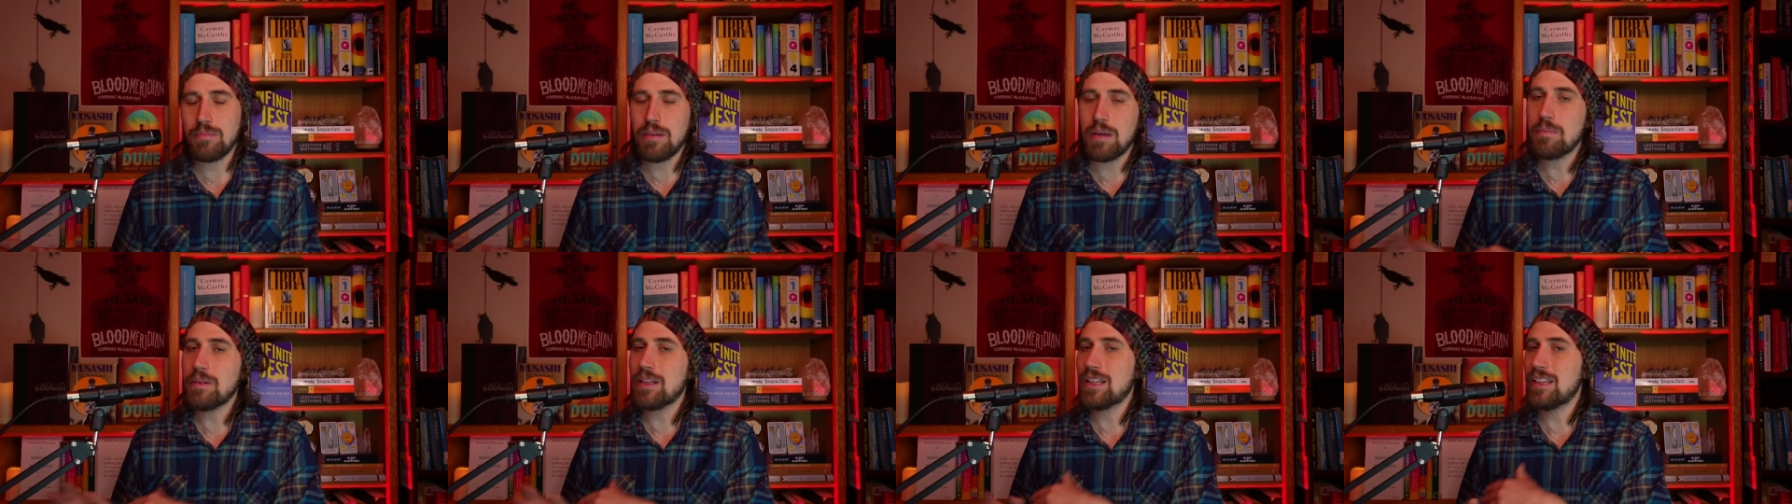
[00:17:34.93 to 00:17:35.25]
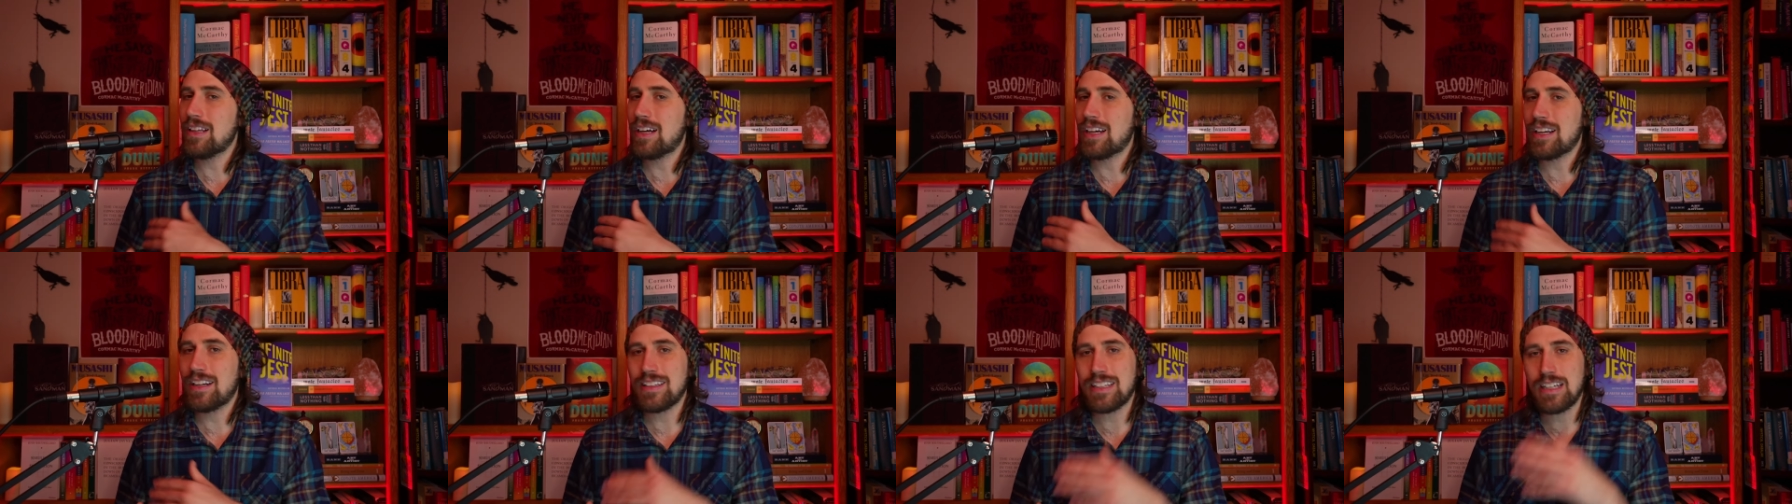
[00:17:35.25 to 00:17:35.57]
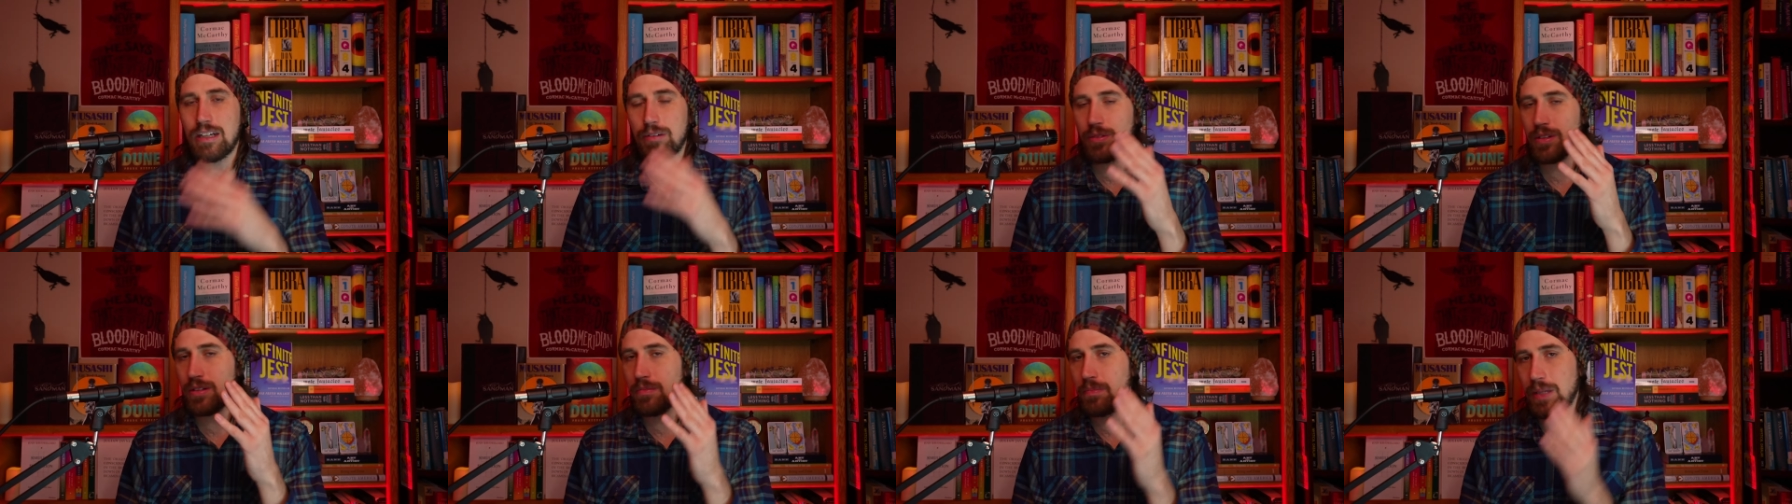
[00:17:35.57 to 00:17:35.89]
maybe a lot of
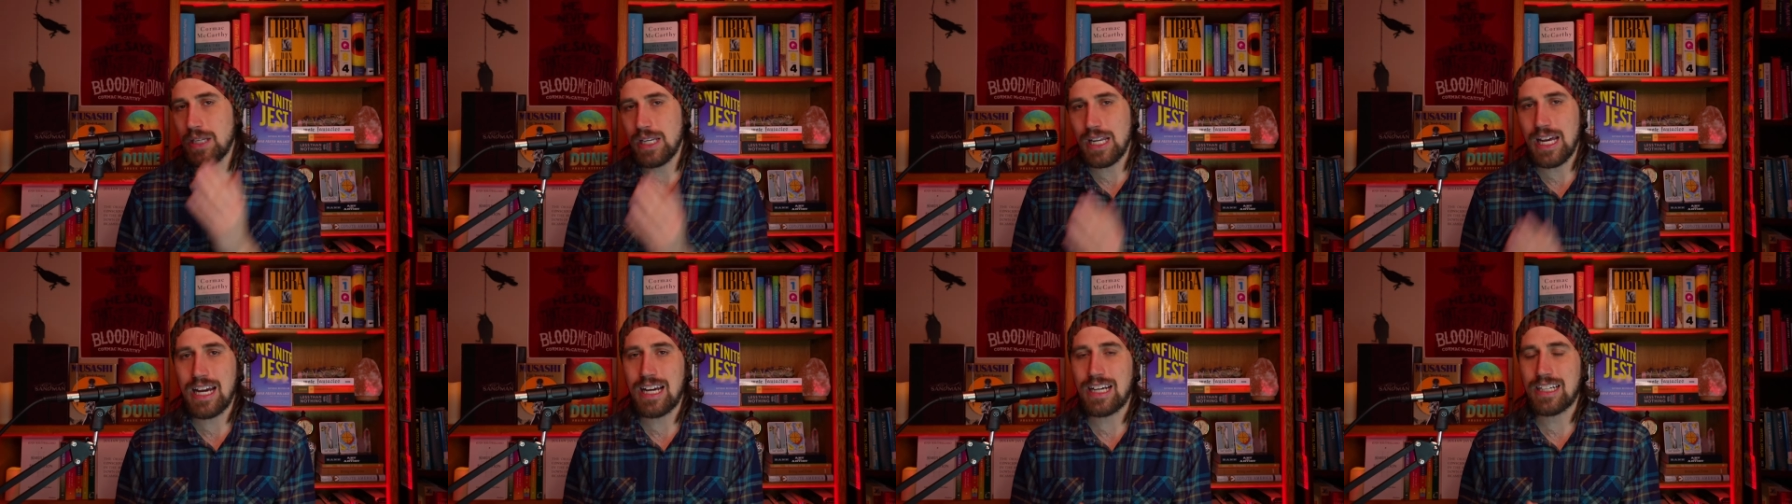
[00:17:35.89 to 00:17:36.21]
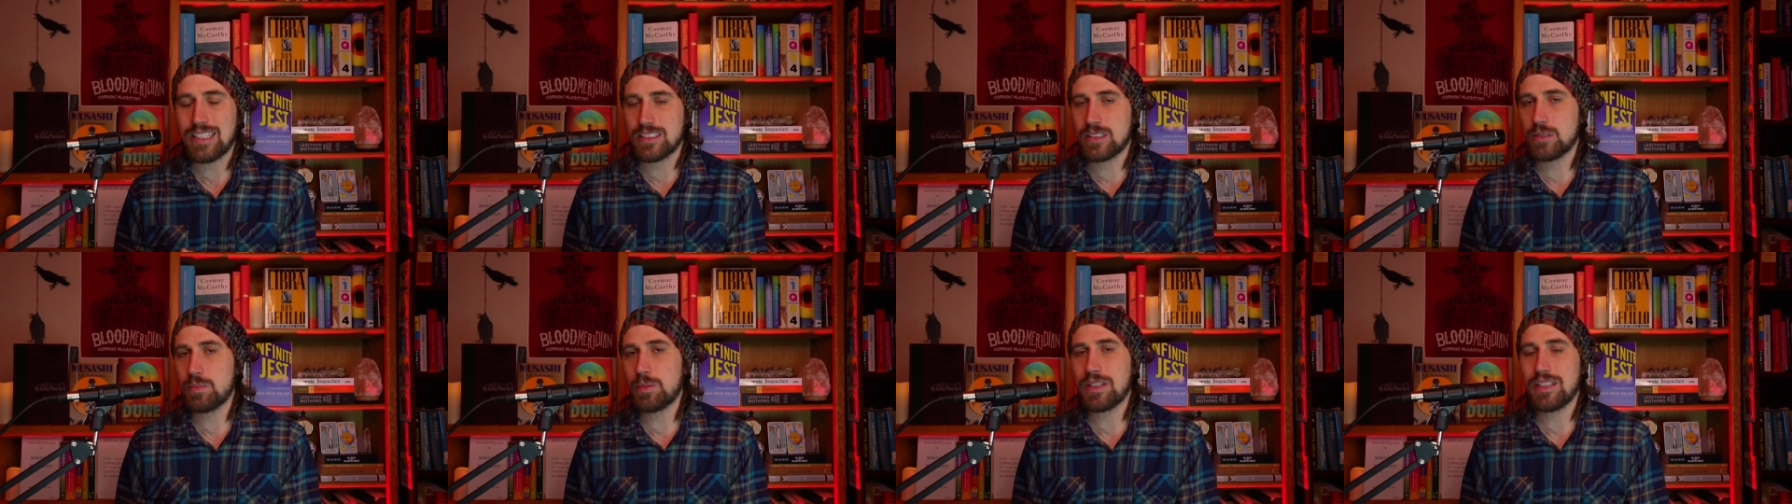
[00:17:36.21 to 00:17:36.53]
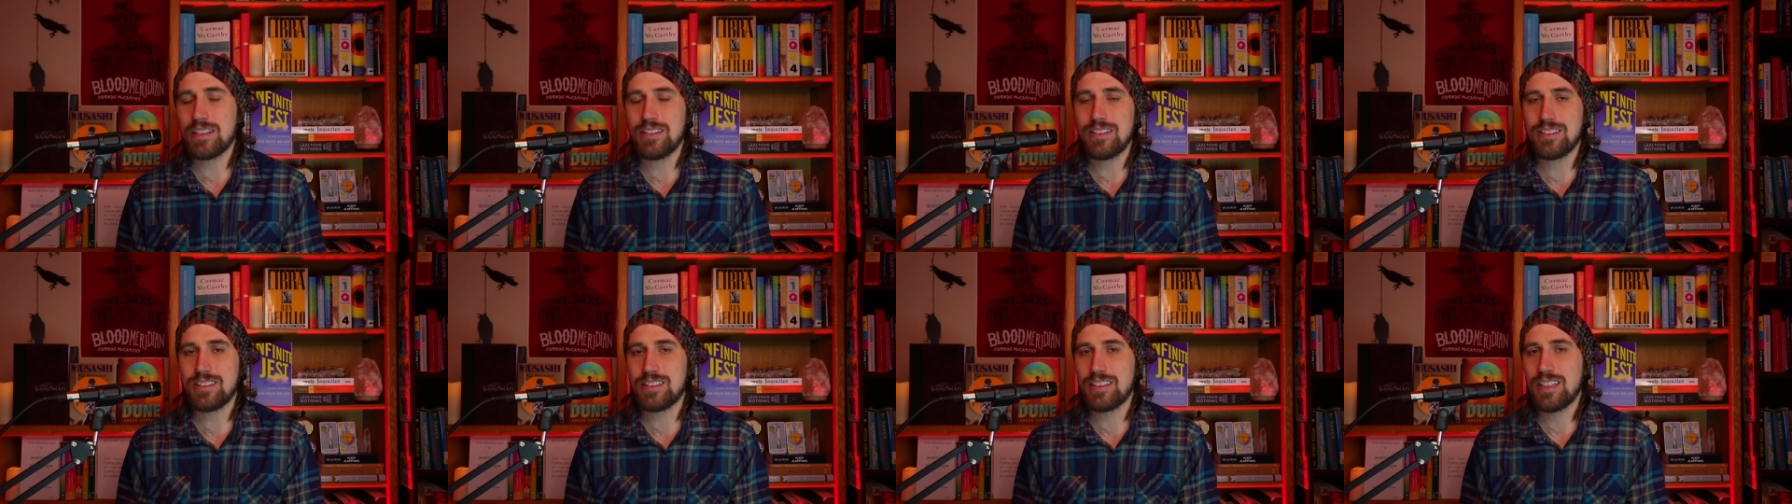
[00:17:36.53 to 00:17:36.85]
that would have been axed
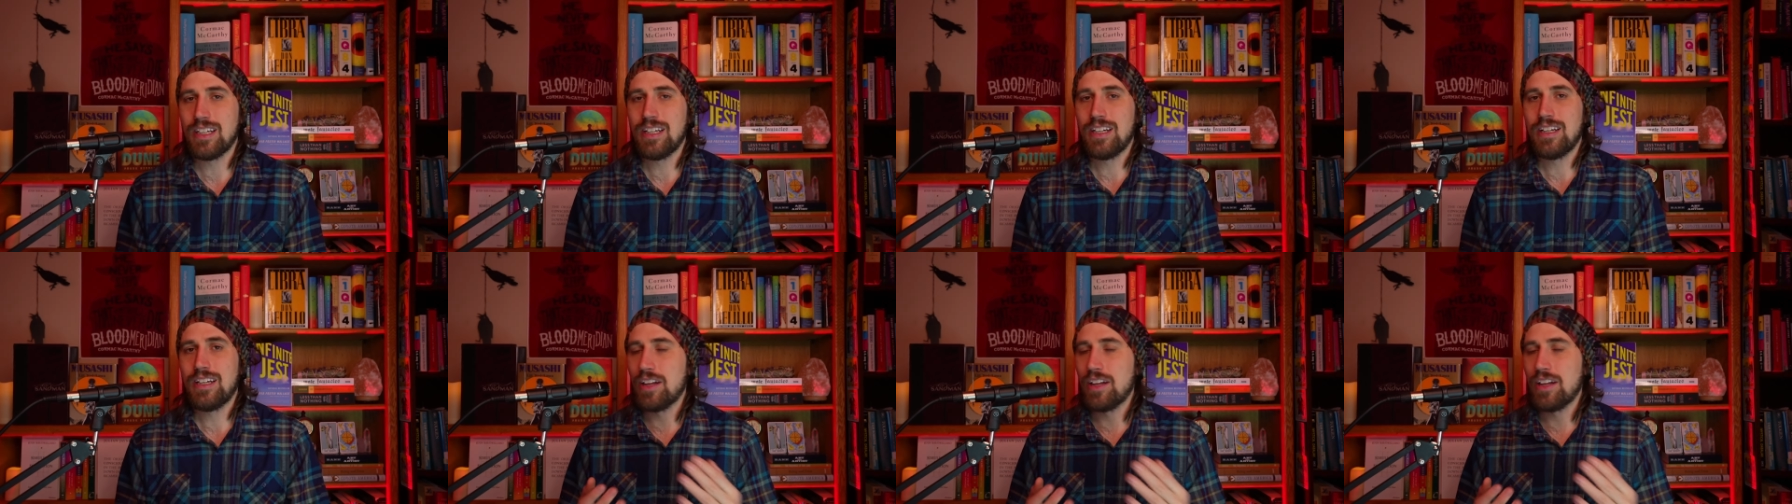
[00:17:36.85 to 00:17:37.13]
because